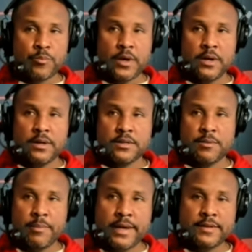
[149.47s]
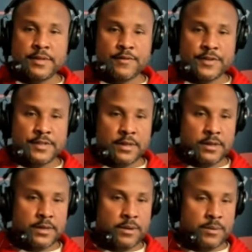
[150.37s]
Uh, amazing
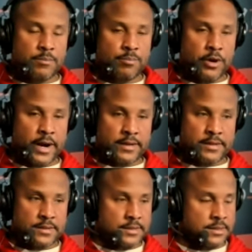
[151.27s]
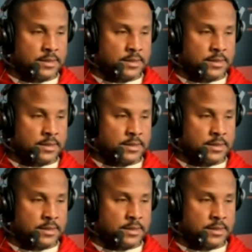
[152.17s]
facility, practice,